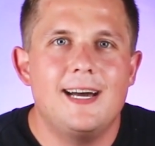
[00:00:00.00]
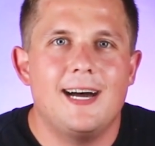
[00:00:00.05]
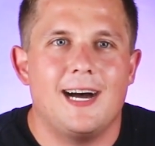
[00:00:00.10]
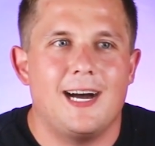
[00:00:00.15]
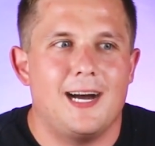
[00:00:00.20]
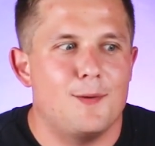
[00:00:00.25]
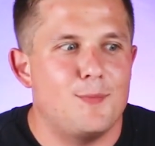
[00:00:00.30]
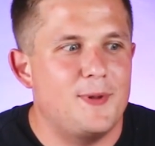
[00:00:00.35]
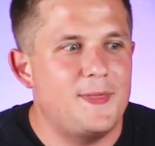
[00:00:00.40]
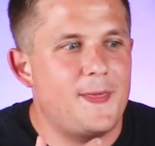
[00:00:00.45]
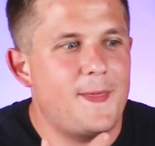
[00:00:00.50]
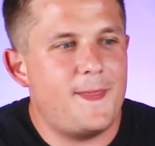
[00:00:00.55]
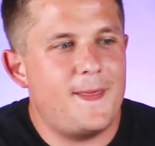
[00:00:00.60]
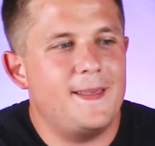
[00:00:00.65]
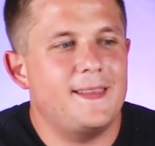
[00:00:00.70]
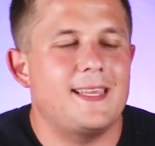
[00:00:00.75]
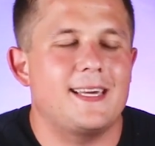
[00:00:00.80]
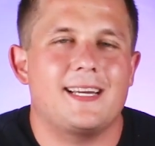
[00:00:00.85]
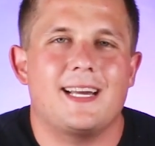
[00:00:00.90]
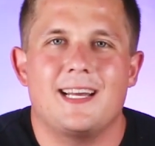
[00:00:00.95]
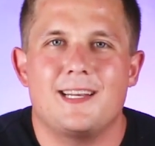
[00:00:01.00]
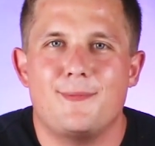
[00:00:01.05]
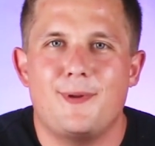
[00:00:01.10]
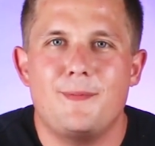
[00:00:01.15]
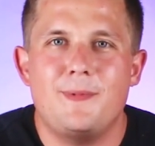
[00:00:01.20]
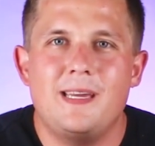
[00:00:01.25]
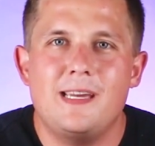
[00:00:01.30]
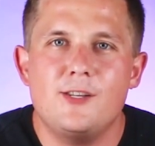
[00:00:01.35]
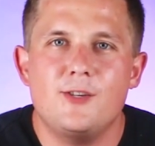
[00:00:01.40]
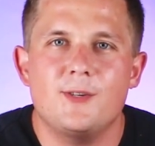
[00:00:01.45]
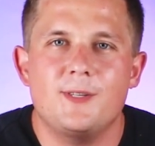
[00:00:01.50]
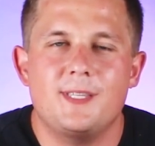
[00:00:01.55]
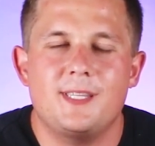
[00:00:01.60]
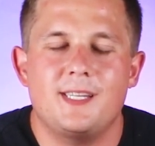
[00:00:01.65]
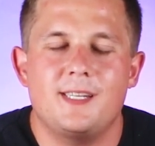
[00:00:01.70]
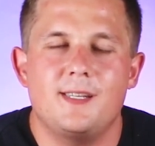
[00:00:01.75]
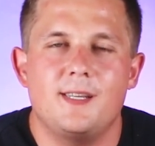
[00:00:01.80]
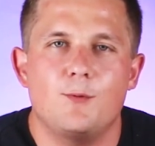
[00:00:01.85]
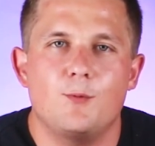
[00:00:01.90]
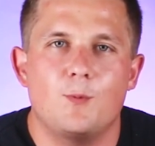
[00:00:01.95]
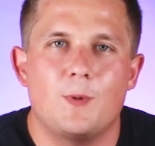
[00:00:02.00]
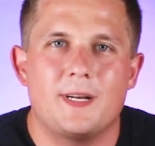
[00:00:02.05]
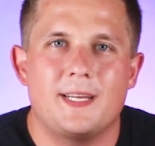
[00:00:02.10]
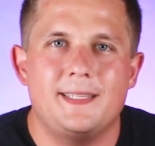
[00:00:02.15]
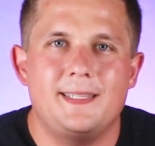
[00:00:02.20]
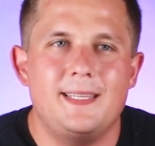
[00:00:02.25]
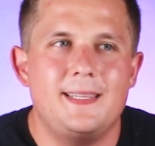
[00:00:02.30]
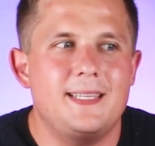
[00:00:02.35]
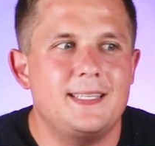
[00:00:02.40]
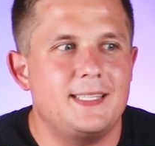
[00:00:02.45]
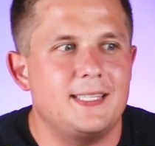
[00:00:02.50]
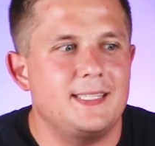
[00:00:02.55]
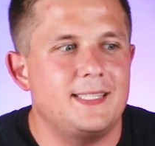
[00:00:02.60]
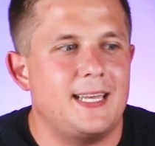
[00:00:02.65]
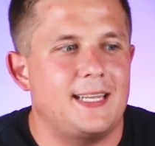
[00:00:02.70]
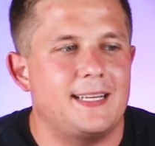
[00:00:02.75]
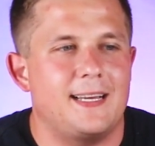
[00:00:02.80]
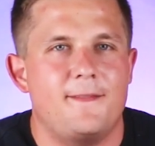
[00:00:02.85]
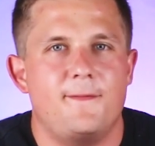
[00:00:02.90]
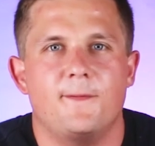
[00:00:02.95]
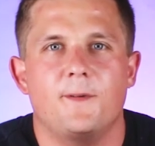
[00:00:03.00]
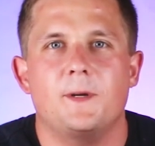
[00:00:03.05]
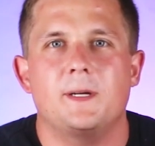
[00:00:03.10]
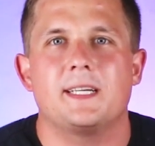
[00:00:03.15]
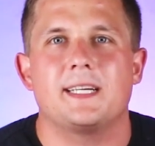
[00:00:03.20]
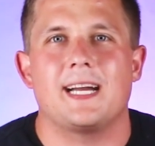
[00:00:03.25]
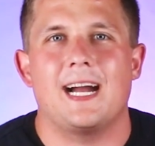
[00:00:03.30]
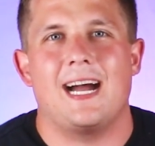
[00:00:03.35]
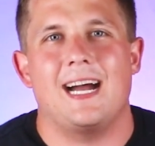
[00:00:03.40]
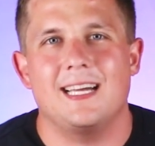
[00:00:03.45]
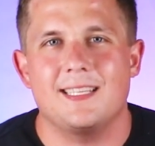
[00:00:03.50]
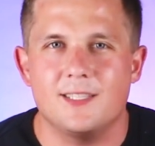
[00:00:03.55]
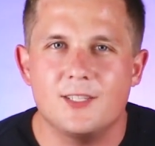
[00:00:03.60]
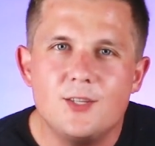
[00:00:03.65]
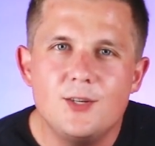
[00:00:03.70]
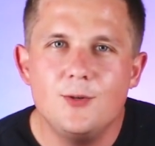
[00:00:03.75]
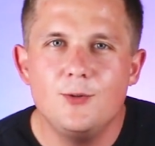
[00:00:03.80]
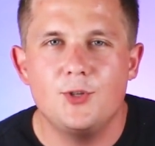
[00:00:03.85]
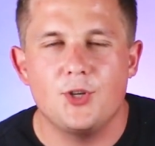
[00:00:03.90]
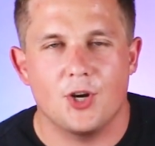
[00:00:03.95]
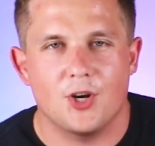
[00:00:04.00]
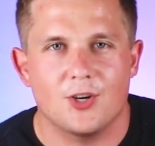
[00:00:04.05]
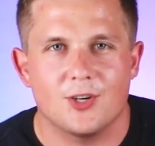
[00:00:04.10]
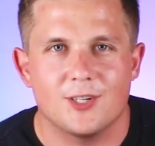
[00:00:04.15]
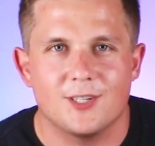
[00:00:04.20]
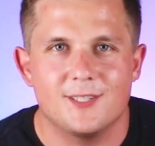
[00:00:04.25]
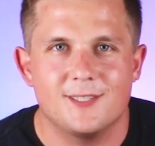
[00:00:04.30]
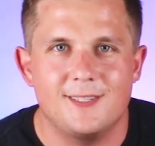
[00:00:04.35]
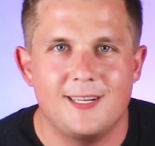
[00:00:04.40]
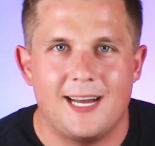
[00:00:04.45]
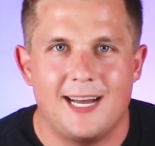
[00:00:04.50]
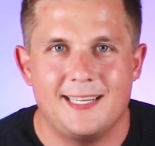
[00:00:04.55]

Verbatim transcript: But the thing that kind of made me interested when I did this is that I forgot to turn